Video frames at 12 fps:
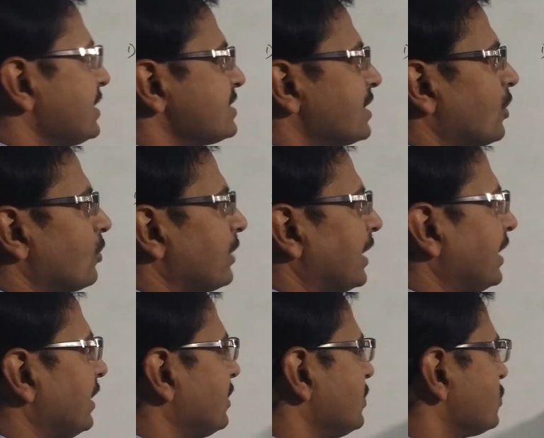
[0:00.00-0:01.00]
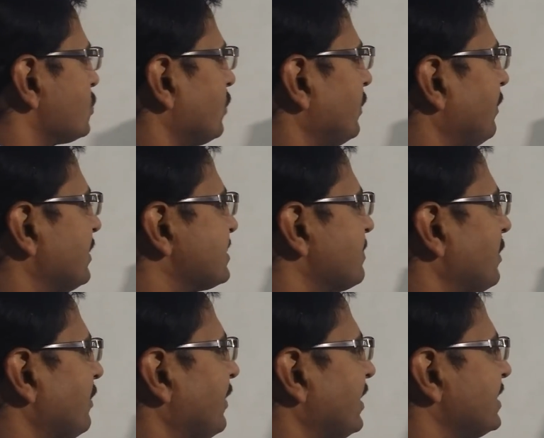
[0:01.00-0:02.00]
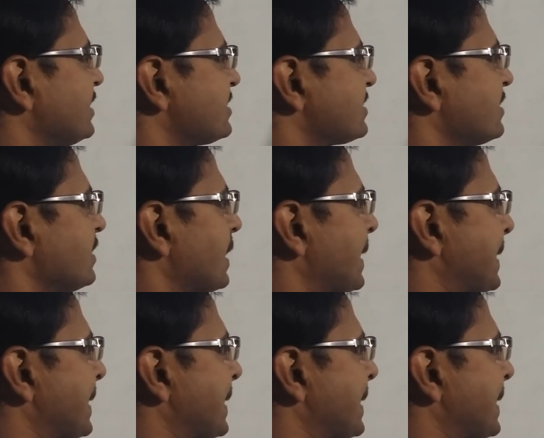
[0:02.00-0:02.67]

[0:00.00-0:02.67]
is the round bracket, so we will simplify this.